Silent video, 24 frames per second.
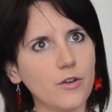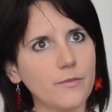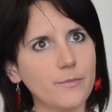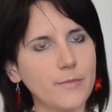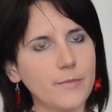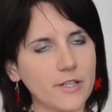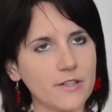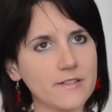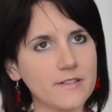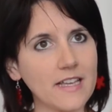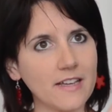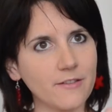
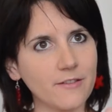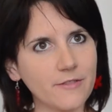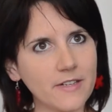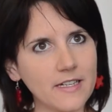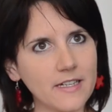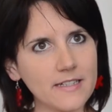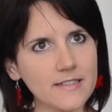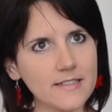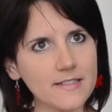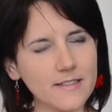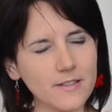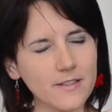because I
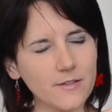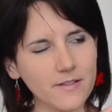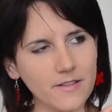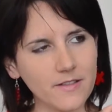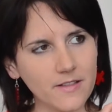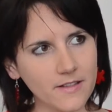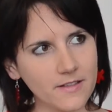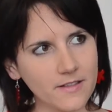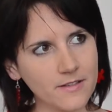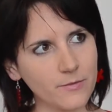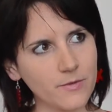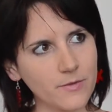realized
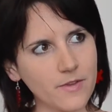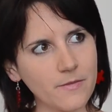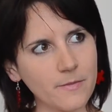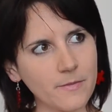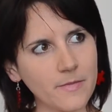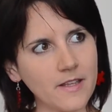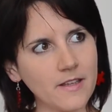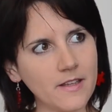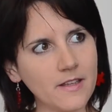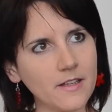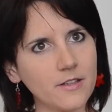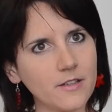this with
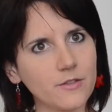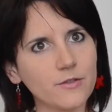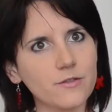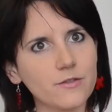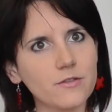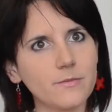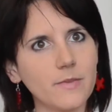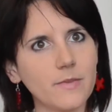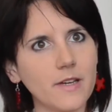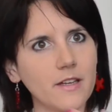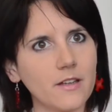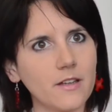me and
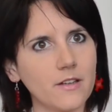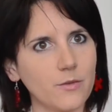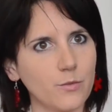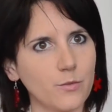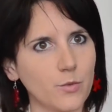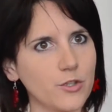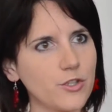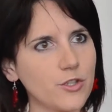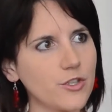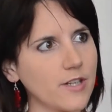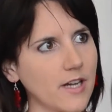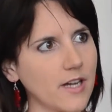also by
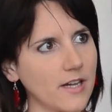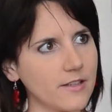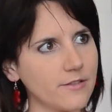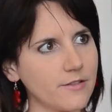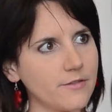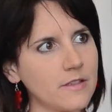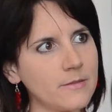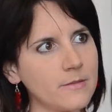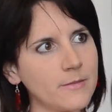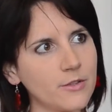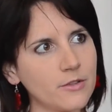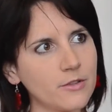watching other
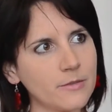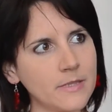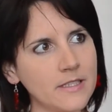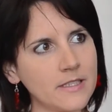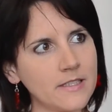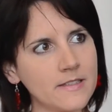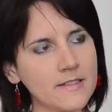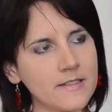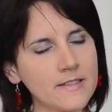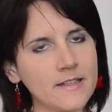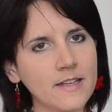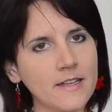female
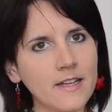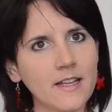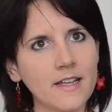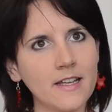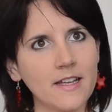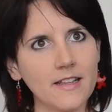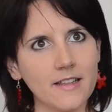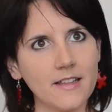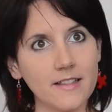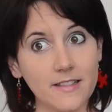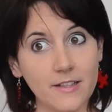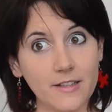comedians mm-hmm
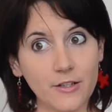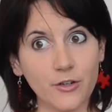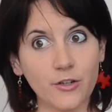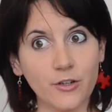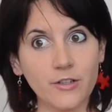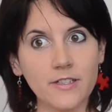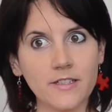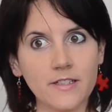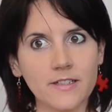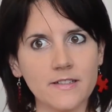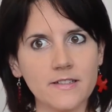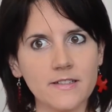the
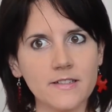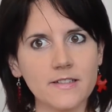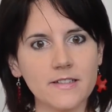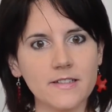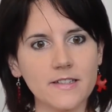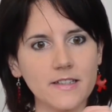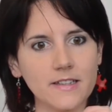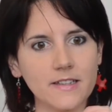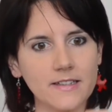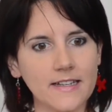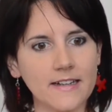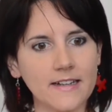audience
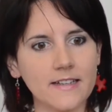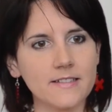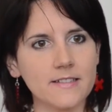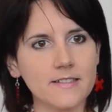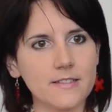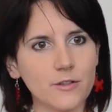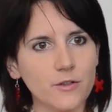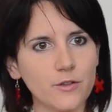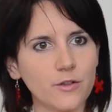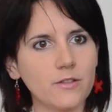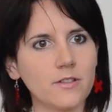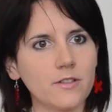does
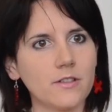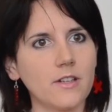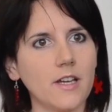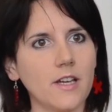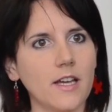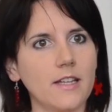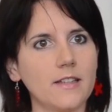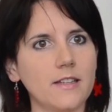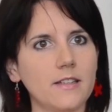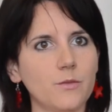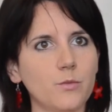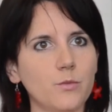look
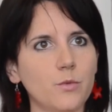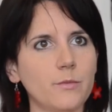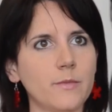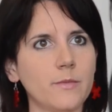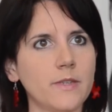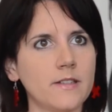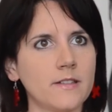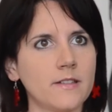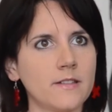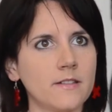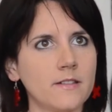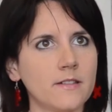at the
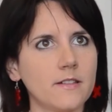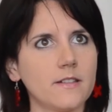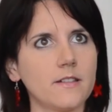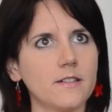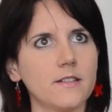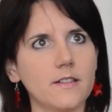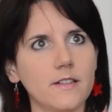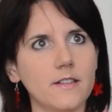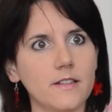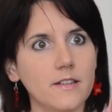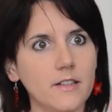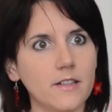woman,
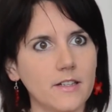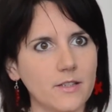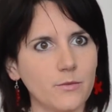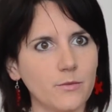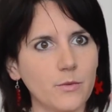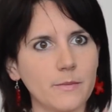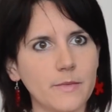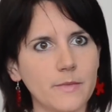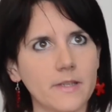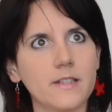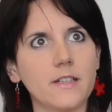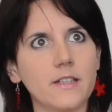at the
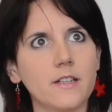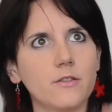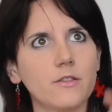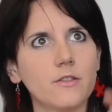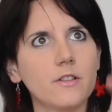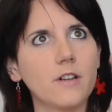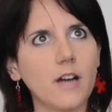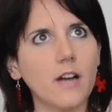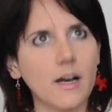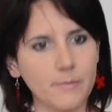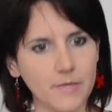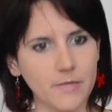women. They
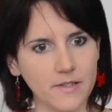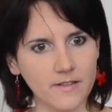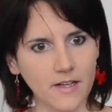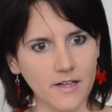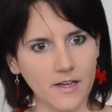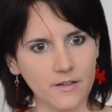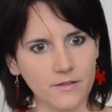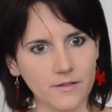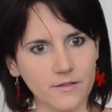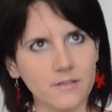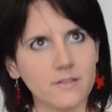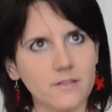look up and
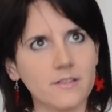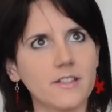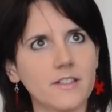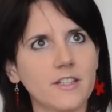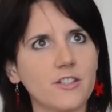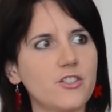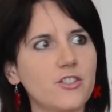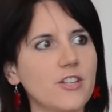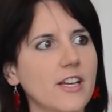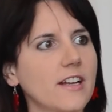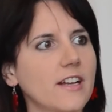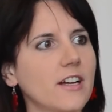down. They
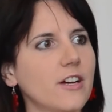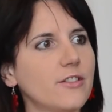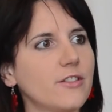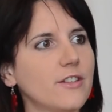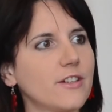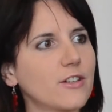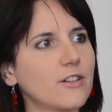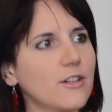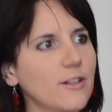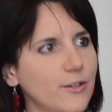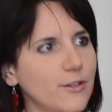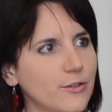check out
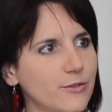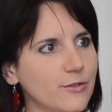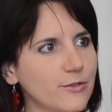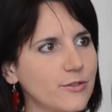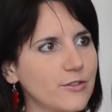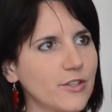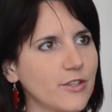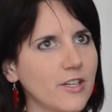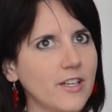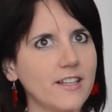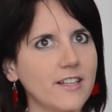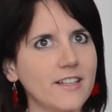their
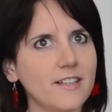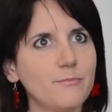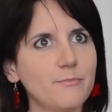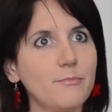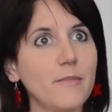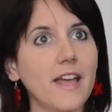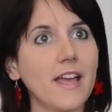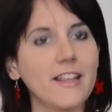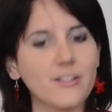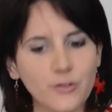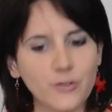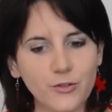clothes.
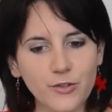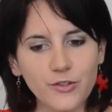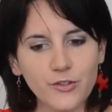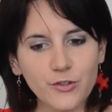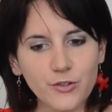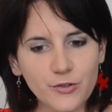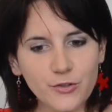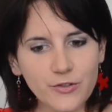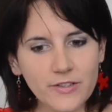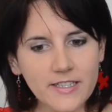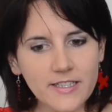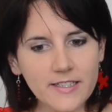So
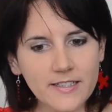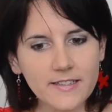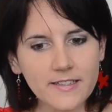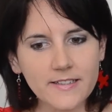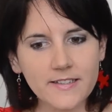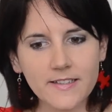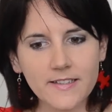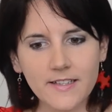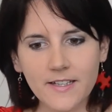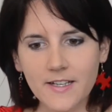you need